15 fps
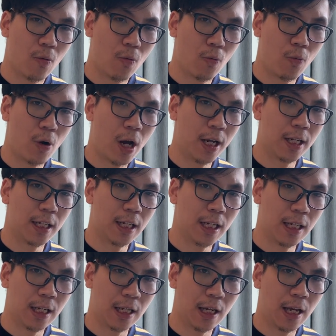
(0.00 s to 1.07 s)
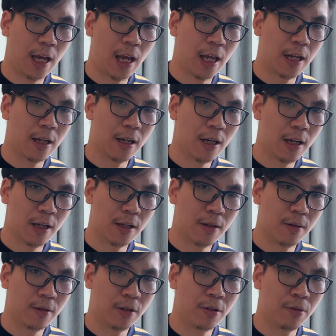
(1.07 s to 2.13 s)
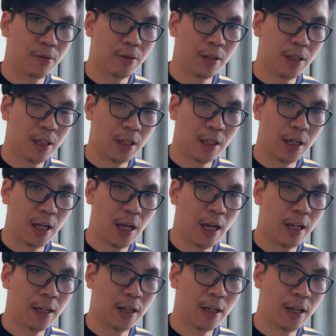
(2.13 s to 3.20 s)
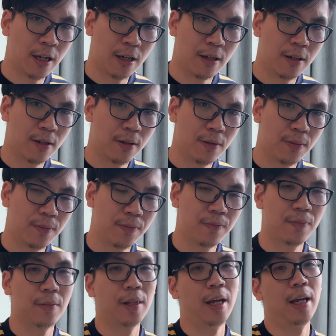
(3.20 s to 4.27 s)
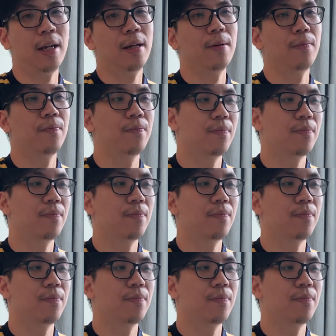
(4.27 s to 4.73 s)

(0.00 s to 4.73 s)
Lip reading: 1 E and 2 E and okay.